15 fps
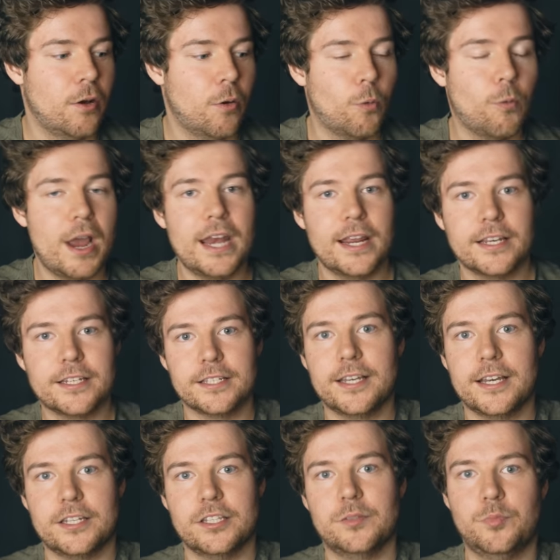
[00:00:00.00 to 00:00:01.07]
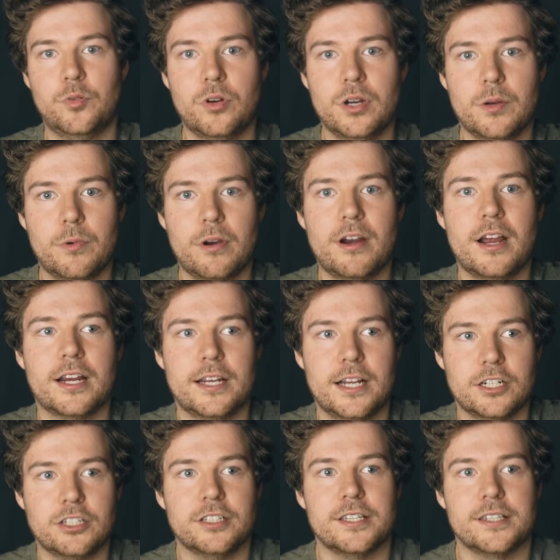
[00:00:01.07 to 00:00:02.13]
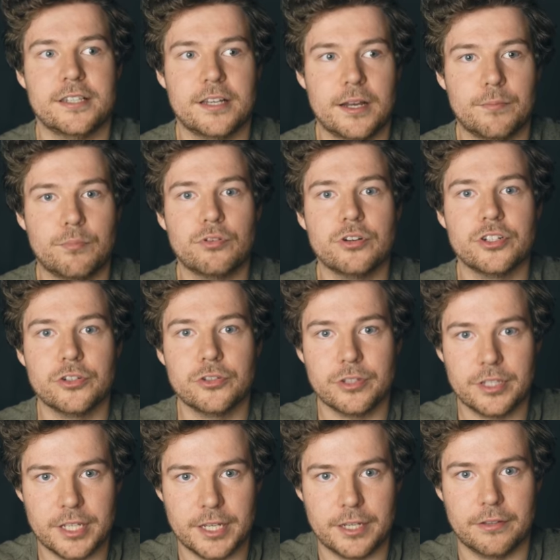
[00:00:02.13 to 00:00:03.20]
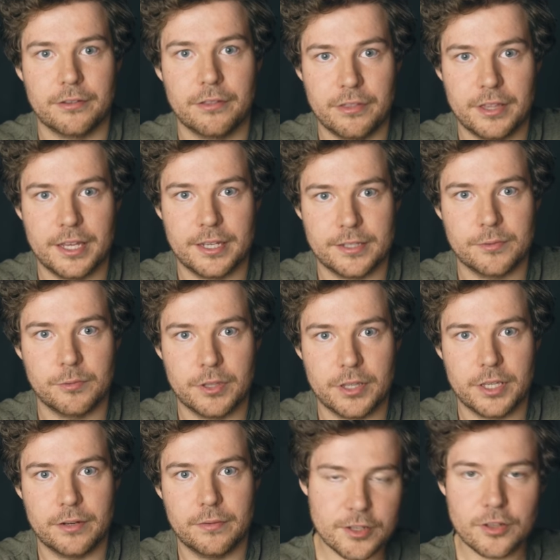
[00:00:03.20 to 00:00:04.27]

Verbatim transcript: waiting to get to the point where I can actually start producing things with it.